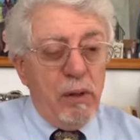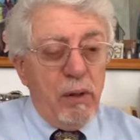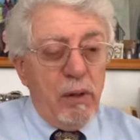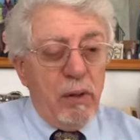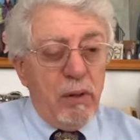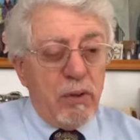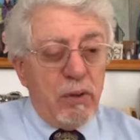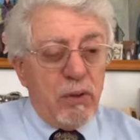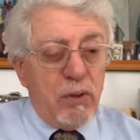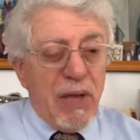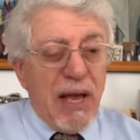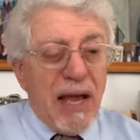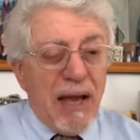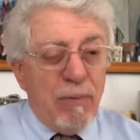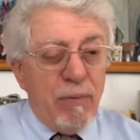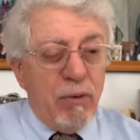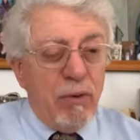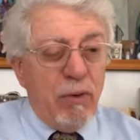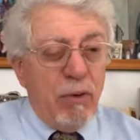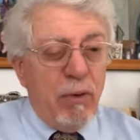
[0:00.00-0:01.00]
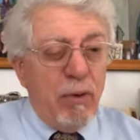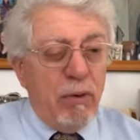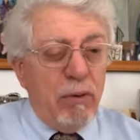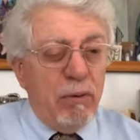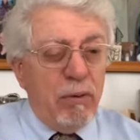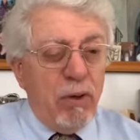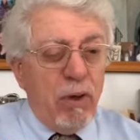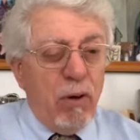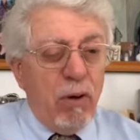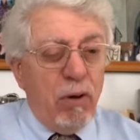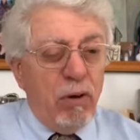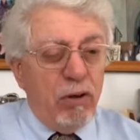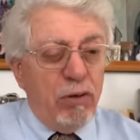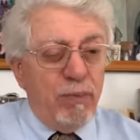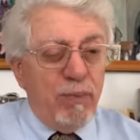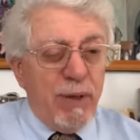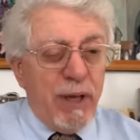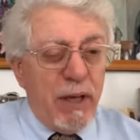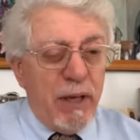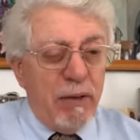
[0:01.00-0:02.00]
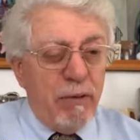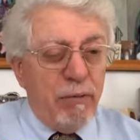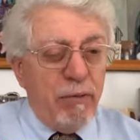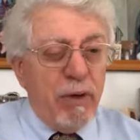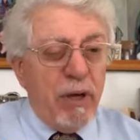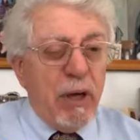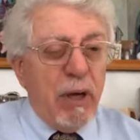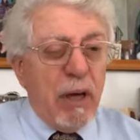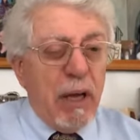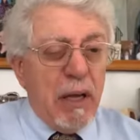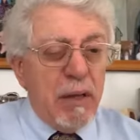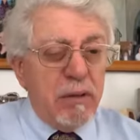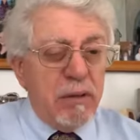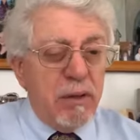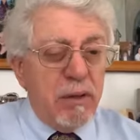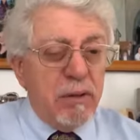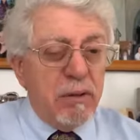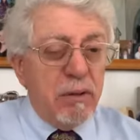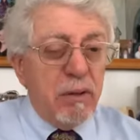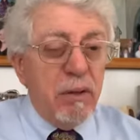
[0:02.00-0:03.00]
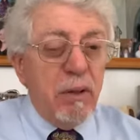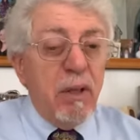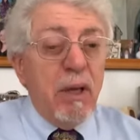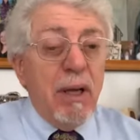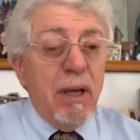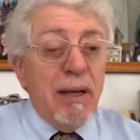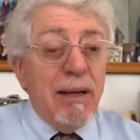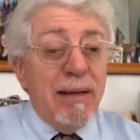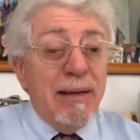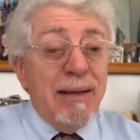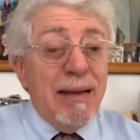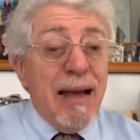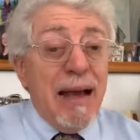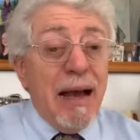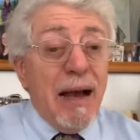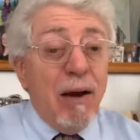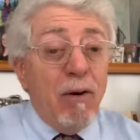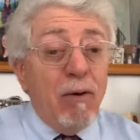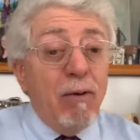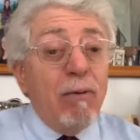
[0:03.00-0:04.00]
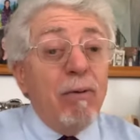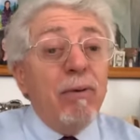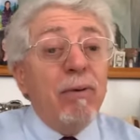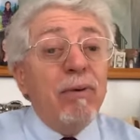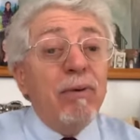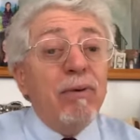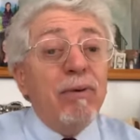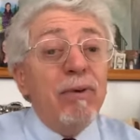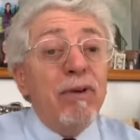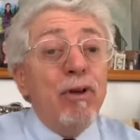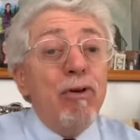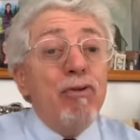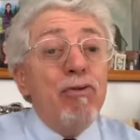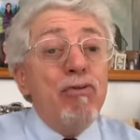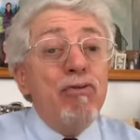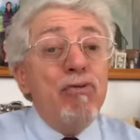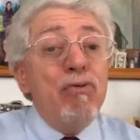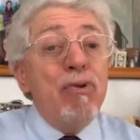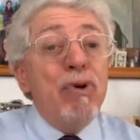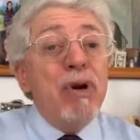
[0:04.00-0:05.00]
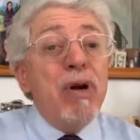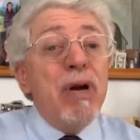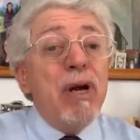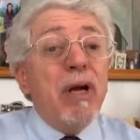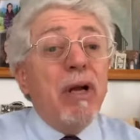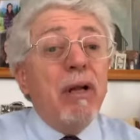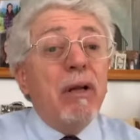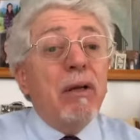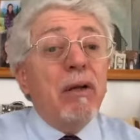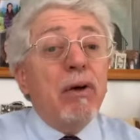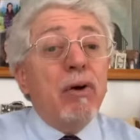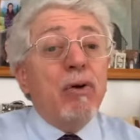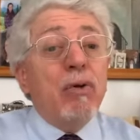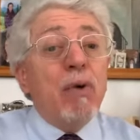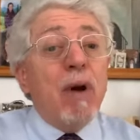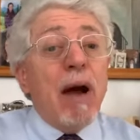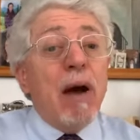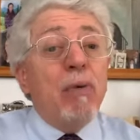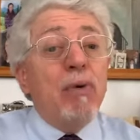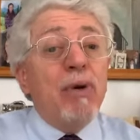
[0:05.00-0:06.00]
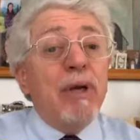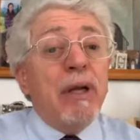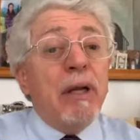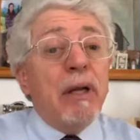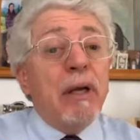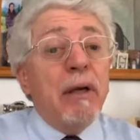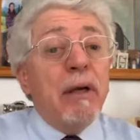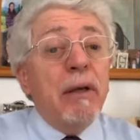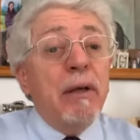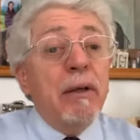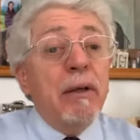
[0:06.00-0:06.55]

Samuel, the old man, realizes now the real crowning